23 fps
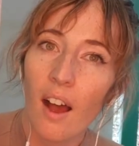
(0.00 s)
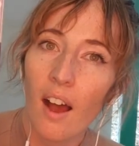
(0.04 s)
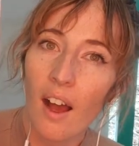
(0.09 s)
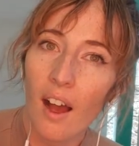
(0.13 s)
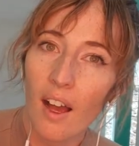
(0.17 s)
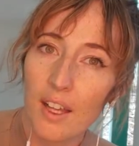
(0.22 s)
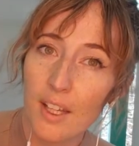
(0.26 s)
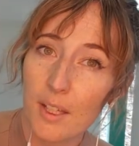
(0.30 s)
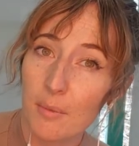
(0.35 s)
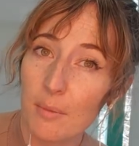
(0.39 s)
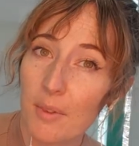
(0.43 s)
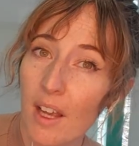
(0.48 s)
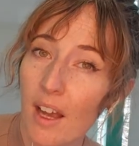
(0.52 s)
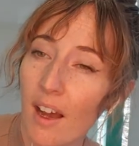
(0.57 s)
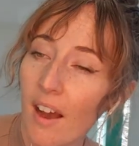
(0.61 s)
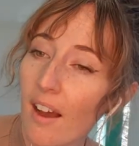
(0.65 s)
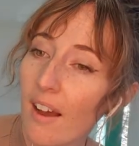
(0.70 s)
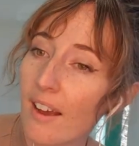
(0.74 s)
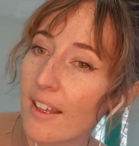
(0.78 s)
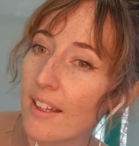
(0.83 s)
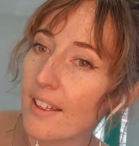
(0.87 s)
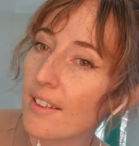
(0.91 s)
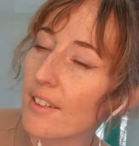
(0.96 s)
I am
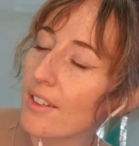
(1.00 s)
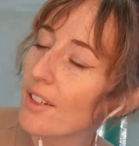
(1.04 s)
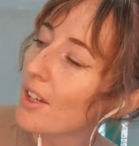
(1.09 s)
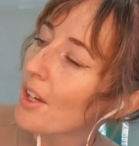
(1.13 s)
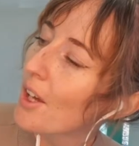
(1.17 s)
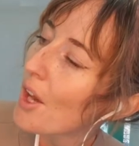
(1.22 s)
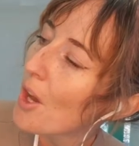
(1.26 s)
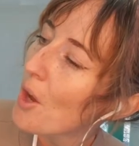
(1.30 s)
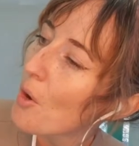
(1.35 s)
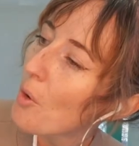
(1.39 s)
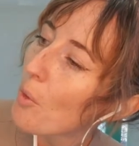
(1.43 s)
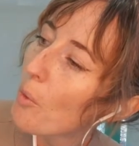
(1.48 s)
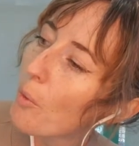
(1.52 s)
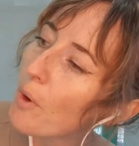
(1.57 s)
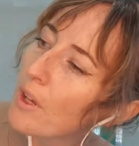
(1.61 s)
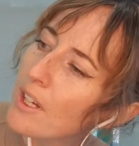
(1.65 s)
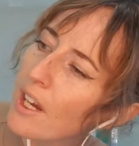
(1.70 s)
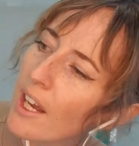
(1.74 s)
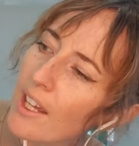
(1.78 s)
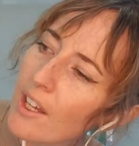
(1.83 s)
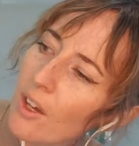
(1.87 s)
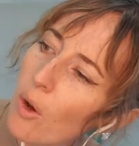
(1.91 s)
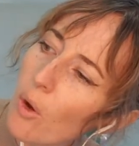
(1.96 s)
kind when
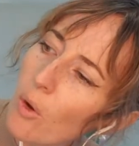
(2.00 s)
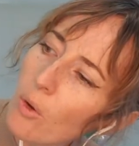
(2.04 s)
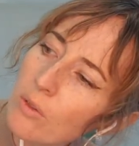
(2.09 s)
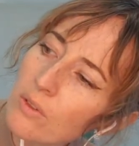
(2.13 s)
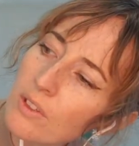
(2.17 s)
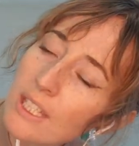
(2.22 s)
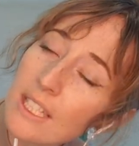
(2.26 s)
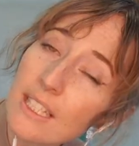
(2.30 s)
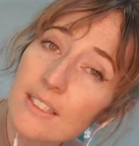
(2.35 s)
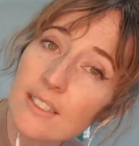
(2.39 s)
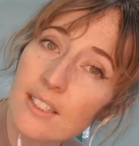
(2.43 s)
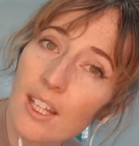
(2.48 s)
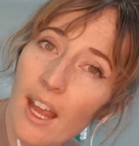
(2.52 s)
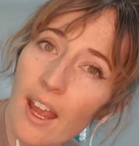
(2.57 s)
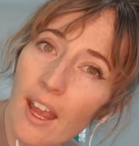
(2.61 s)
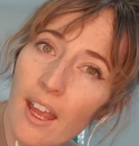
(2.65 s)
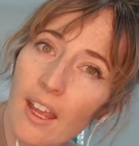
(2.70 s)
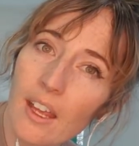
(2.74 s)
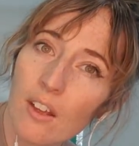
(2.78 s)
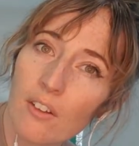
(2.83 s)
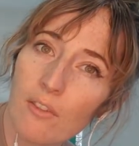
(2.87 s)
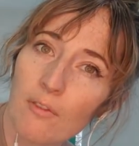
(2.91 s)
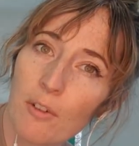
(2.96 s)
I only
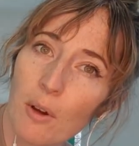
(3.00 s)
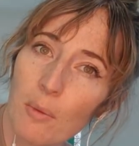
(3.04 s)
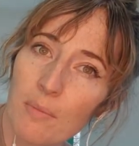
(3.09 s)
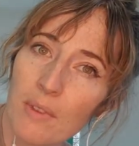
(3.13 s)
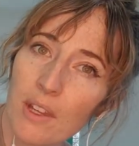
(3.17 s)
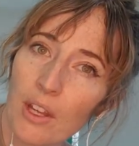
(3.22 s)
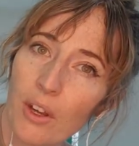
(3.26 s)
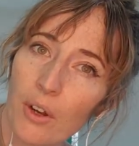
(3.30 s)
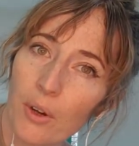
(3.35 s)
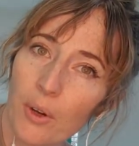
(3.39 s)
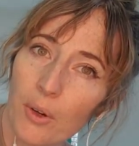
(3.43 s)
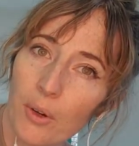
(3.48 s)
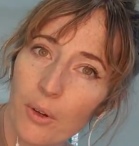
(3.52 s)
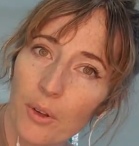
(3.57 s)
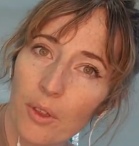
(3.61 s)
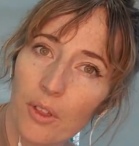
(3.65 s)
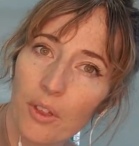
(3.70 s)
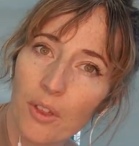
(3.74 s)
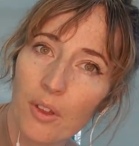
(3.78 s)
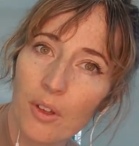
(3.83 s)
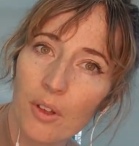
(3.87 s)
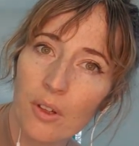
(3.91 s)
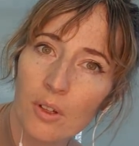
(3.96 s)
take from the
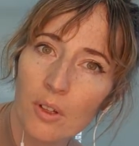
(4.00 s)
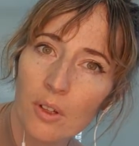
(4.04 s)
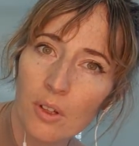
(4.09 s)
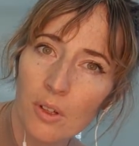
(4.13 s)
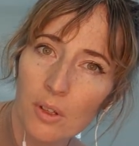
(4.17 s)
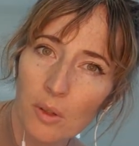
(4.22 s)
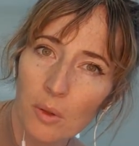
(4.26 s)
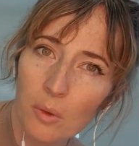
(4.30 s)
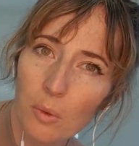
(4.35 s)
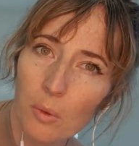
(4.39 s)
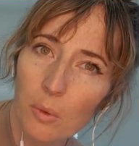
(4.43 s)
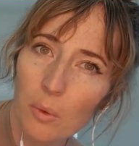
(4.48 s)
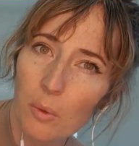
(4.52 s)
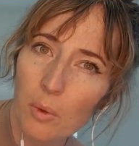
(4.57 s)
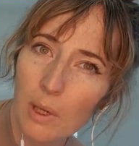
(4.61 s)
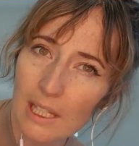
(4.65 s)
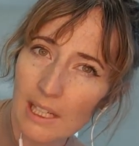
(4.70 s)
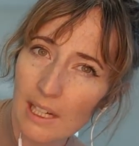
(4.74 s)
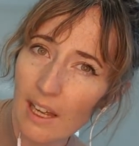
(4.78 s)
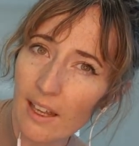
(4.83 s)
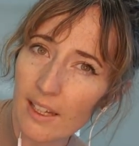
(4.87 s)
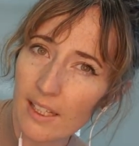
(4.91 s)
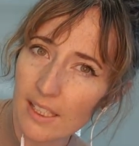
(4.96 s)
earth
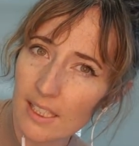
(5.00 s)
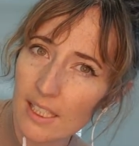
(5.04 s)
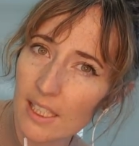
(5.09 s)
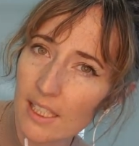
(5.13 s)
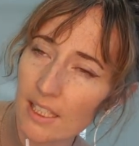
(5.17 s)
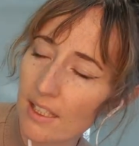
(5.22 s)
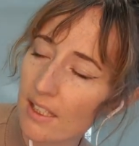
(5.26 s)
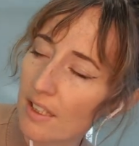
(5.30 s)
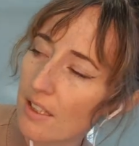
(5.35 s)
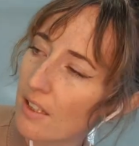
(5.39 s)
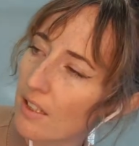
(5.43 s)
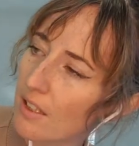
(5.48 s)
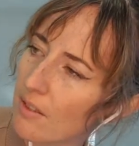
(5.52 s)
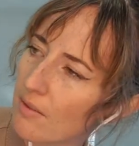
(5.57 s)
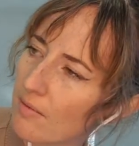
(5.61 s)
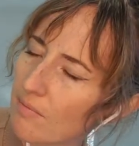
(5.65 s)
what I need.